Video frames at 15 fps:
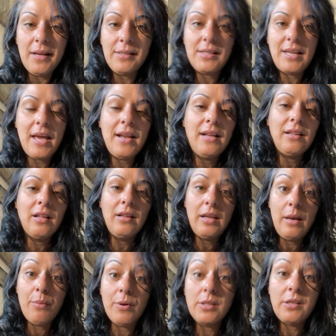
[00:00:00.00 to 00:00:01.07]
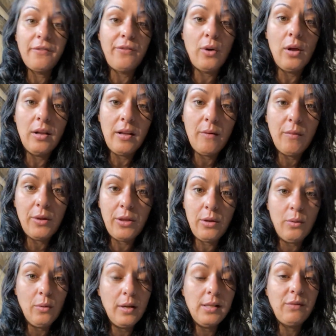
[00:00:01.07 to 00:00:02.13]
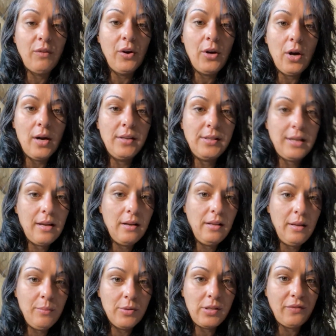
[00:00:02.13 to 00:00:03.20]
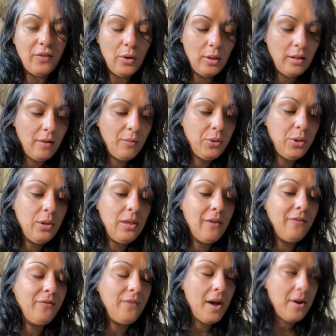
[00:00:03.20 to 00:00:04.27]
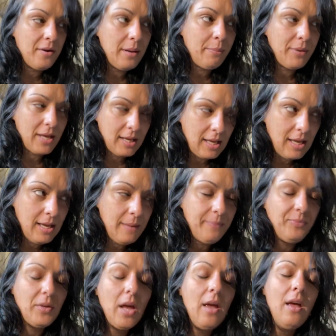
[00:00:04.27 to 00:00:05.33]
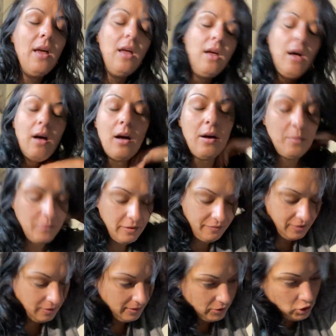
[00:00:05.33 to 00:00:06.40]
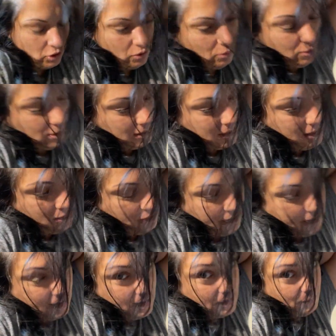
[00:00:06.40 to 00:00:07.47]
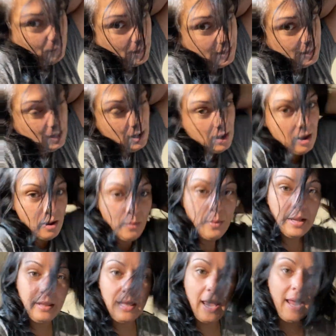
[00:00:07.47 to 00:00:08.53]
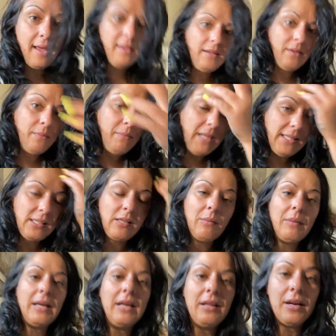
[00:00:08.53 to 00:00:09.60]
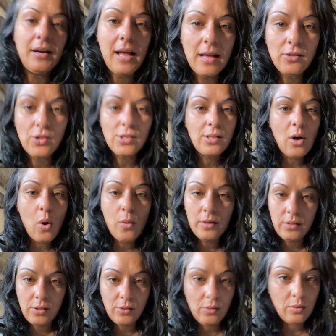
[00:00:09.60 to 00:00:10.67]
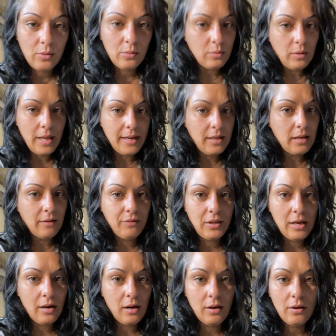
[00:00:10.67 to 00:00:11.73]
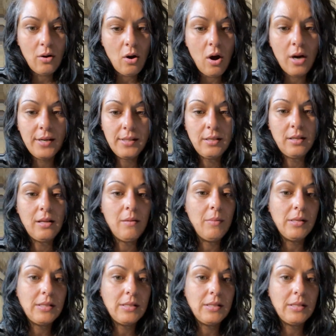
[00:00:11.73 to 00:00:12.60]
It's getting the Libra to fall in love with you. It's very hard to get a Libra to fall in love with you. They're very picky. They're very choosy. Okay, and when they meet somebody, they're not just going to like give their heart to them.